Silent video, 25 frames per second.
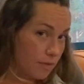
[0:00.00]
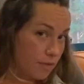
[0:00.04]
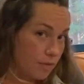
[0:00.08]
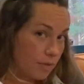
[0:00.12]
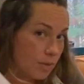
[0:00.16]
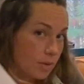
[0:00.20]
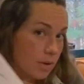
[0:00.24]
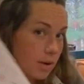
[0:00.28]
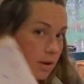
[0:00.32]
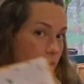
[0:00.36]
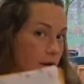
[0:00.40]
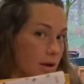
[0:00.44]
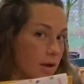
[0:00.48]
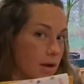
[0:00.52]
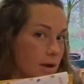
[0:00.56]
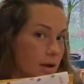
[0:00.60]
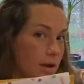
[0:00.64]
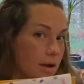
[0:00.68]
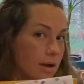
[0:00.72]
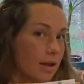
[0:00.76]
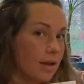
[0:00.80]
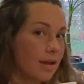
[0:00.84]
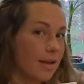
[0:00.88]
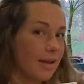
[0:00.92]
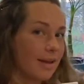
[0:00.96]

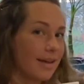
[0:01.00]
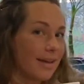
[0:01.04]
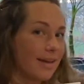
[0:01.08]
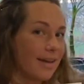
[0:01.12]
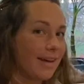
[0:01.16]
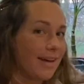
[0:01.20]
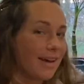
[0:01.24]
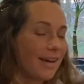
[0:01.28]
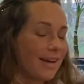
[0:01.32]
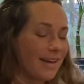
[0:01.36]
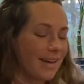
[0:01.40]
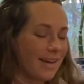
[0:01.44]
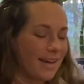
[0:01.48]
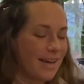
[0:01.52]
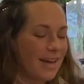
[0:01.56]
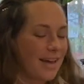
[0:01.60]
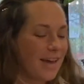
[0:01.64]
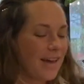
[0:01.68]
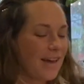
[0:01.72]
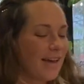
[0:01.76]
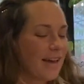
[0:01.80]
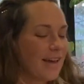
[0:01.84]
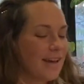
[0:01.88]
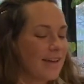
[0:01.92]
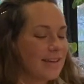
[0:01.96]
for
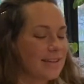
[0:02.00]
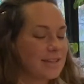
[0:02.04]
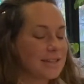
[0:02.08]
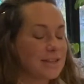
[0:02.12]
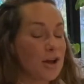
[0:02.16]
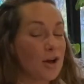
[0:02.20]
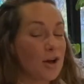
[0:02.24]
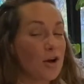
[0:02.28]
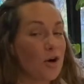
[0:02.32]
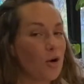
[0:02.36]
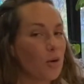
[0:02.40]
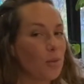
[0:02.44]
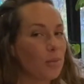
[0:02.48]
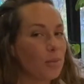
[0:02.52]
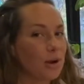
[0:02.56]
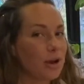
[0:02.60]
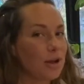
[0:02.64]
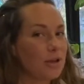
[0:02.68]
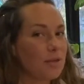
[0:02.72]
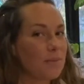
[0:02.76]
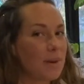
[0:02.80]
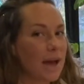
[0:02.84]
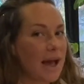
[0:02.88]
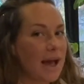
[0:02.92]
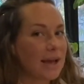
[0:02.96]
it's a home
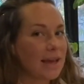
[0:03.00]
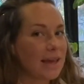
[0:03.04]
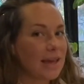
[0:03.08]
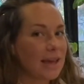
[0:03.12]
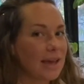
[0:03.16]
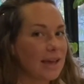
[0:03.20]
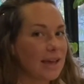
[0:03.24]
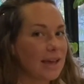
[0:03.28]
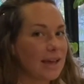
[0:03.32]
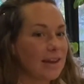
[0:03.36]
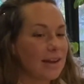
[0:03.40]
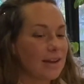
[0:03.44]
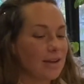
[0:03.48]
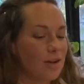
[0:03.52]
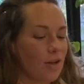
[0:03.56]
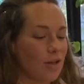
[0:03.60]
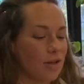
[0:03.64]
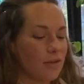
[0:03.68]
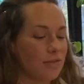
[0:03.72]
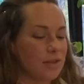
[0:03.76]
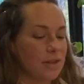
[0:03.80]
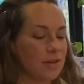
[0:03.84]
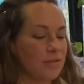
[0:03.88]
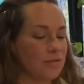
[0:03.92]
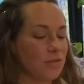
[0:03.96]
birth packet and all
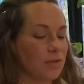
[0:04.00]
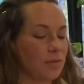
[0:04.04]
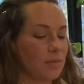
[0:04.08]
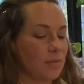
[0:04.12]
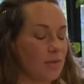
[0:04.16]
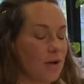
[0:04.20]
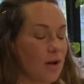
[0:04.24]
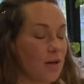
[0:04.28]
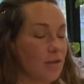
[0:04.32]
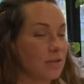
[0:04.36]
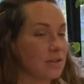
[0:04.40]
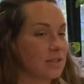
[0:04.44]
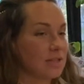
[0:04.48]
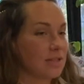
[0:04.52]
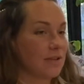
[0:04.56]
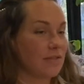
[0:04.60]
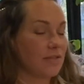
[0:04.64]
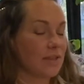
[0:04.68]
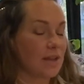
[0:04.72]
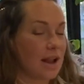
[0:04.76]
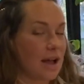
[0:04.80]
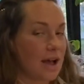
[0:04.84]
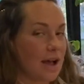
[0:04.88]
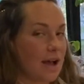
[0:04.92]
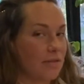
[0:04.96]
the stuff
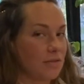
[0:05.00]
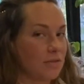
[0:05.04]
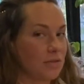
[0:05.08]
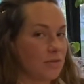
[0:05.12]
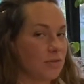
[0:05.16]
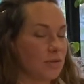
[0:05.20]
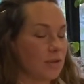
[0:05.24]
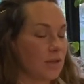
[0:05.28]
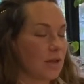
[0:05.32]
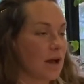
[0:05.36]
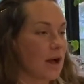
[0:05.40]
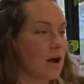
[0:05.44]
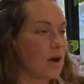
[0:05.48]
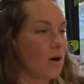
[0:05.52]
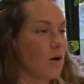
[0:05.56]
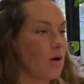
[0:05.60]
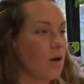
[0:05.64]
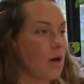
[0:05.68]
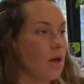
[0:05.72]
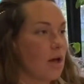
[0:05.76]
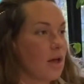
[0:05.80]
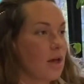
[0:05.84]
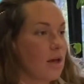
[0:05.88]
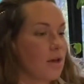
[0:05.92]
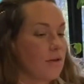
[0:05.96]
that I have to fill out
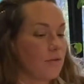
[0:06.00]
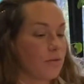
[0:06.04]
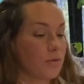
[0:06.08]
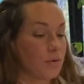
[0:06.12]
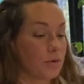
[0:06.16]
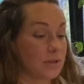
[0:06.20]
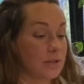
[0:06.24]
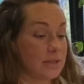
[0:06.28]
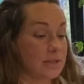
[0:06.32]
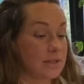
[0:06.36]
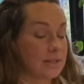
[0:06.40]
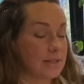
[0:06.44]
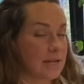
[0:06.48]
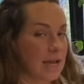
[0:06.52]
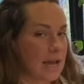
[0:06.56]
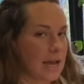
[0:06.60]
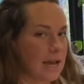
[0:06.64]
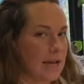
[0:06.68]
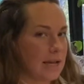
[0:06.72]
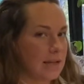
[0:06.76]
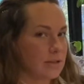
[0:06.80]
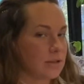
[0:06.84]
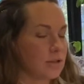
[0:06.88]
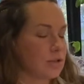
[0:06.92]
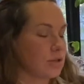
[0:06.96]
for the
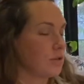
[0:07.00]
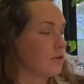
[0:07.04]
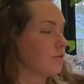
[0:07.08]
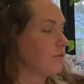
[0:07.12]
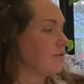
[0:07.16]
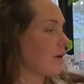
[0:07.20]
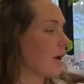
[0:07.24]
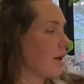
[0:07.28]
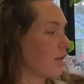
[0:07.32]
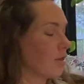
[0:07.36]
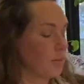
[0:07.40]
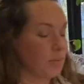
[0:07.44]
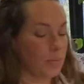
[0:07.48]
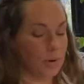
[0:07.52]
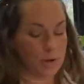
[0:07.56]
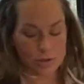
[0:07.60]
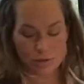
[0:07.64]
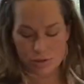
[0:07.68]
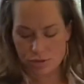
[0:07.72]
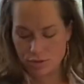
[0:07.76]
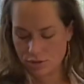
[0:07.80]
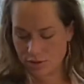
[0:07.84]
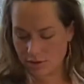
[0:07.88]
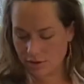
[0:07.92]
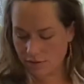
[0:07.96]
state to file a birth
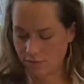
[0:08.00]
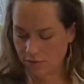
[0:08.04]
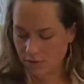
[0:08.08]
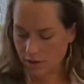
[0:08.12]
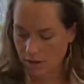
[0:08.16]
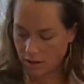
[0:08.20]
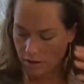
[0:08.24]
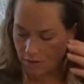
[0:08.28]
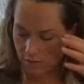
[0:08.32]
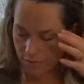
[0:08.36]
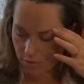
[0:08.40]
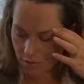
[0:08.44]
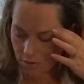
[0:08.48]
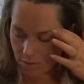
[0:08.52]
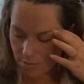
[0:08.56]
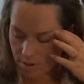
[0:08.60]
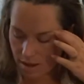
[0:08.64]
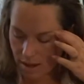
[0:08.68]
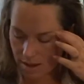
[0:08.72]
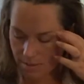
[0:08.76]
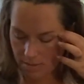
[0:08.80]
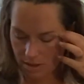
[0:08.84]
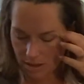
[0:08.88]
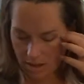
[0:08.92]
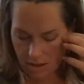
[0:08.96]
certificate for the
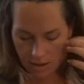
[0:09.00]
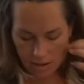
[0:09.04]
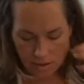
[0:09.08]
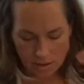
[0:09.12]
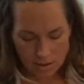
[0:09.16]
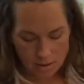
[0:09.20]
baby.